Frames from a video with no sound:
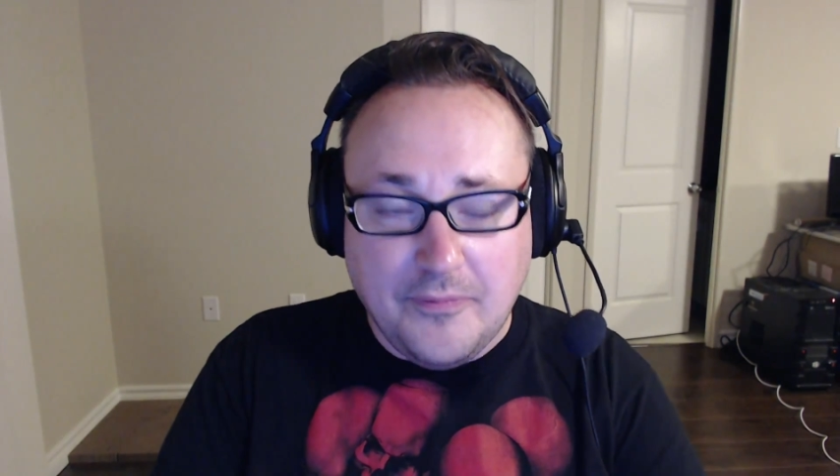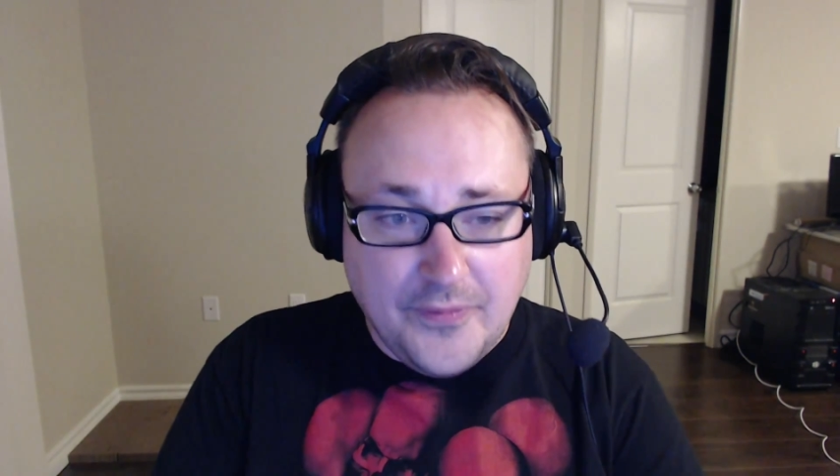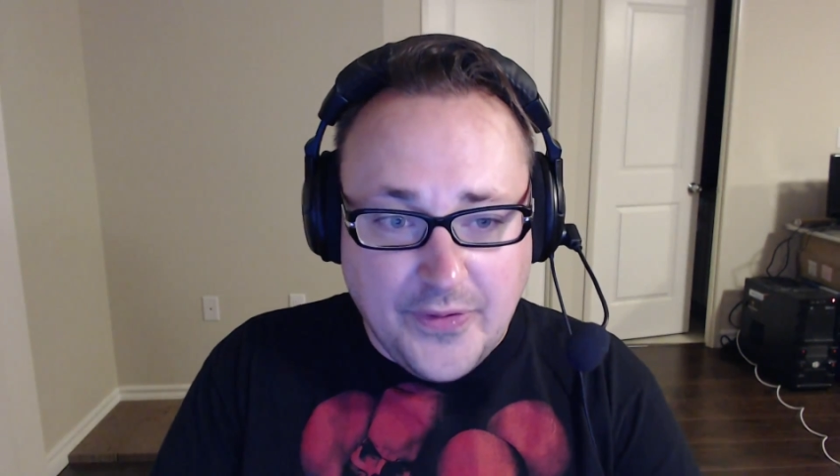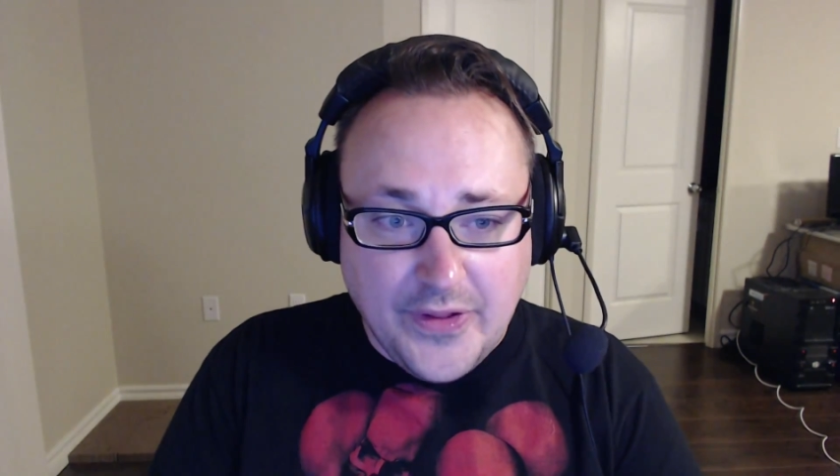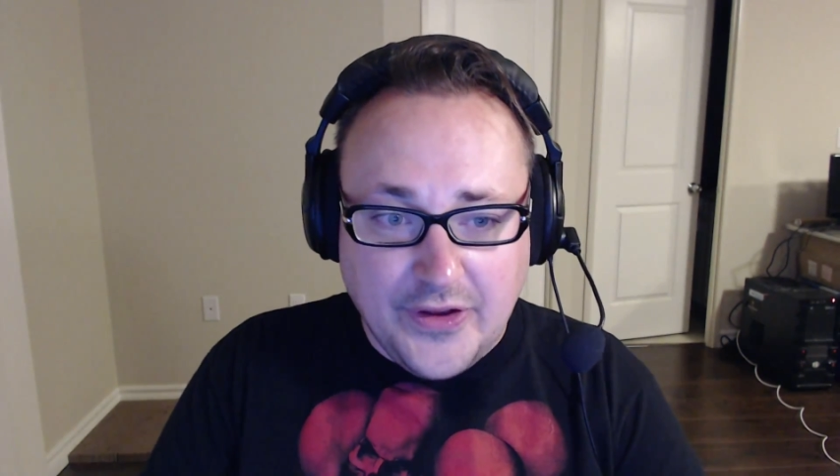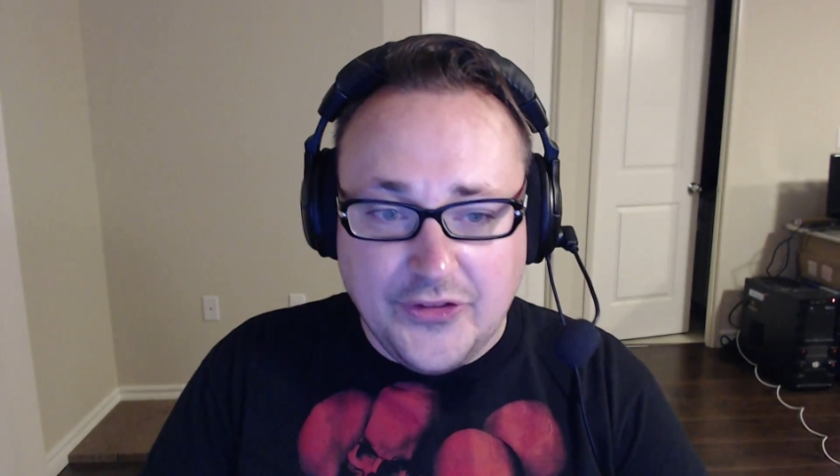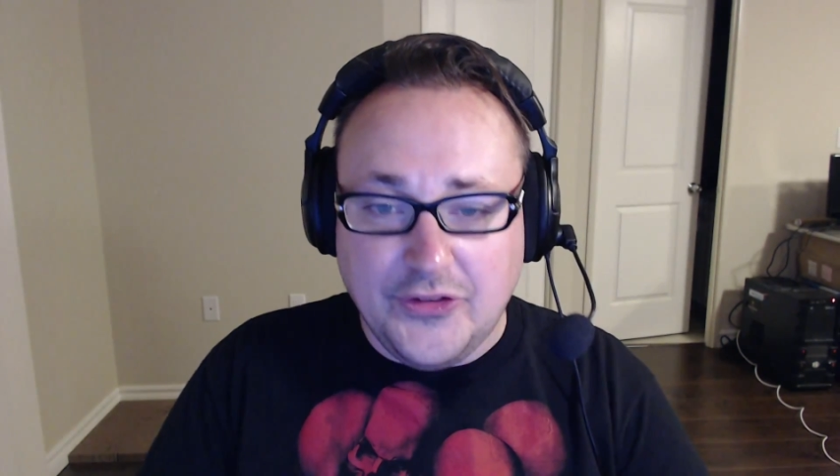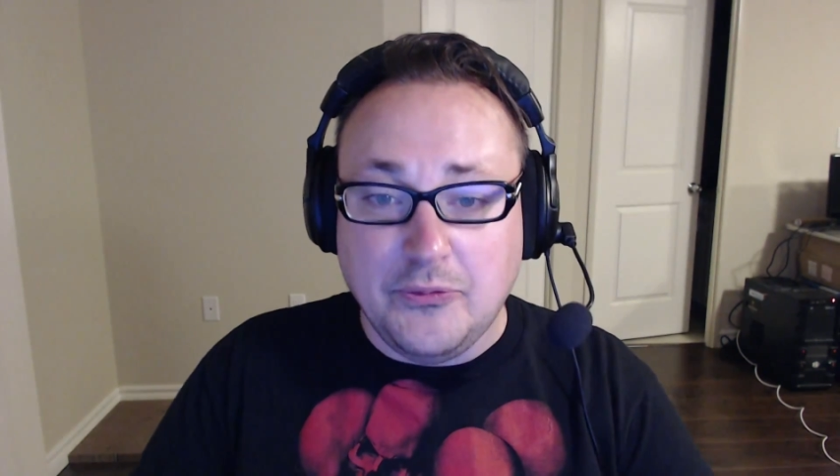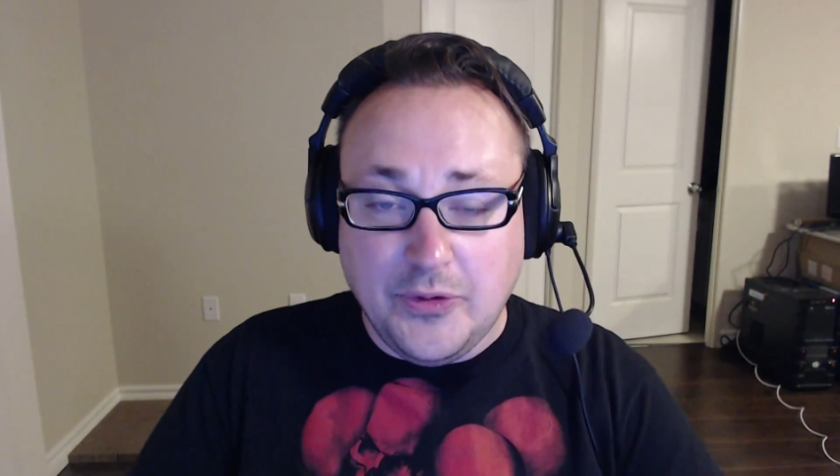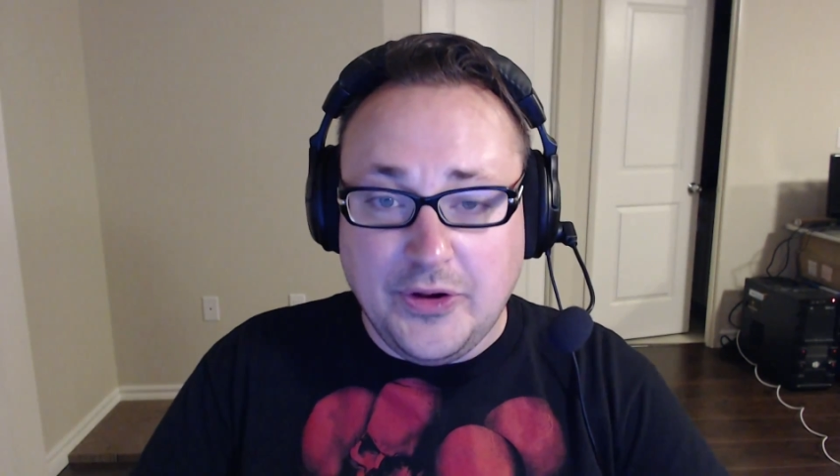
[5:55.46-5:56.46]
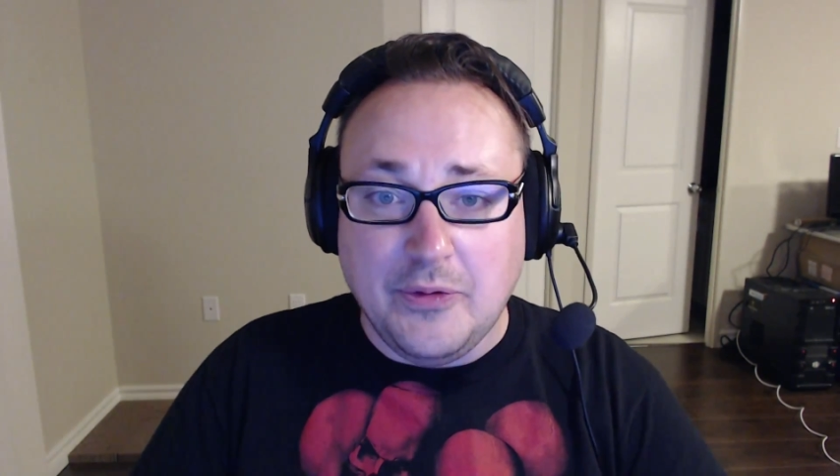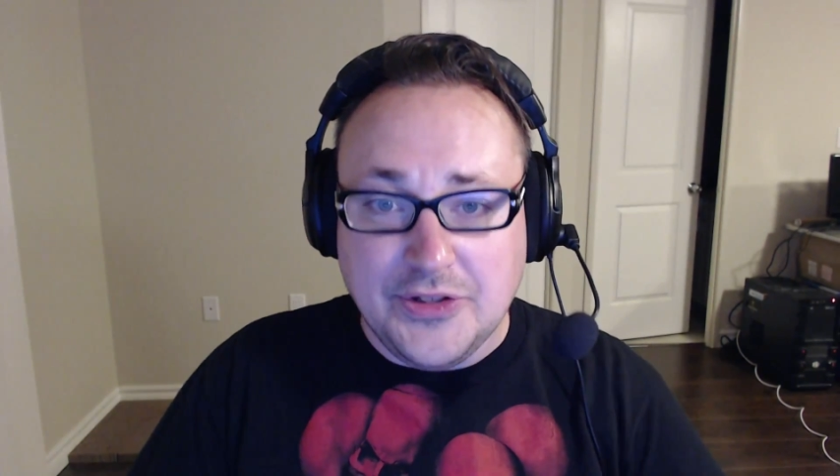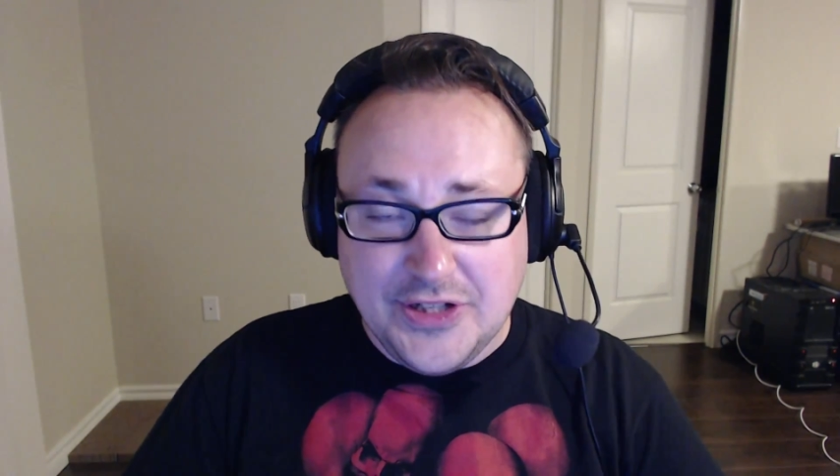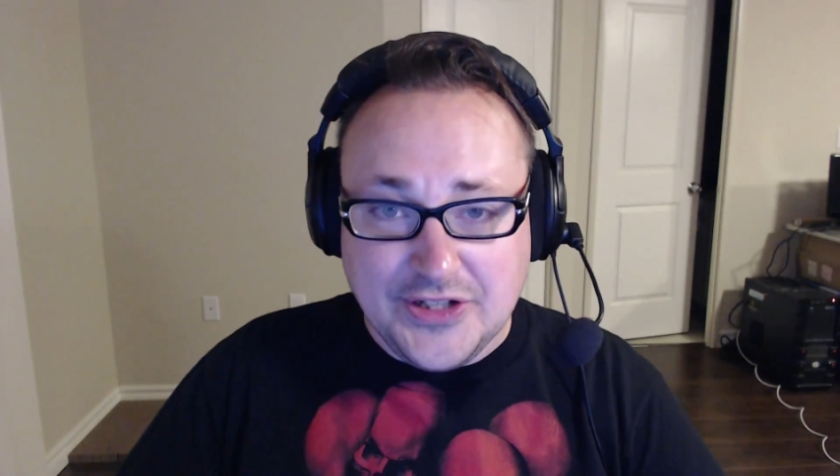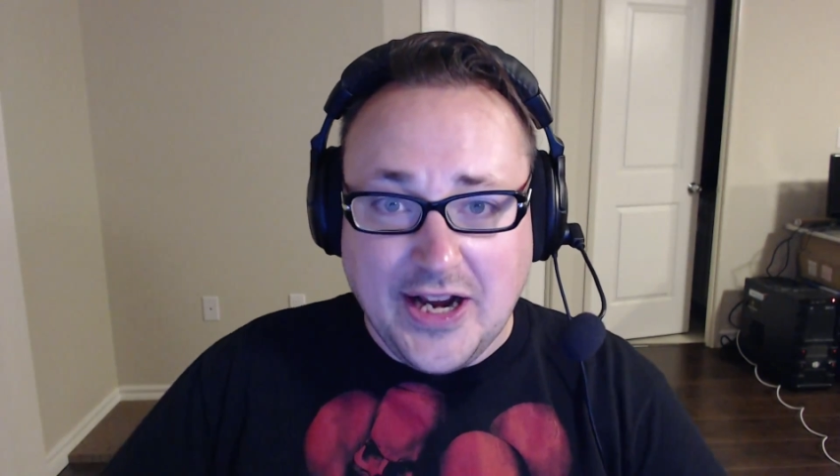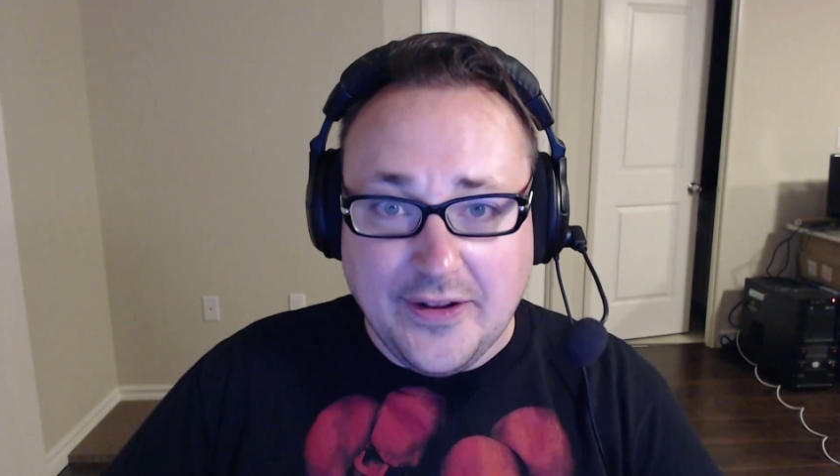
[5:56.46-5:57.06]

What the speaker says: this, once it's kind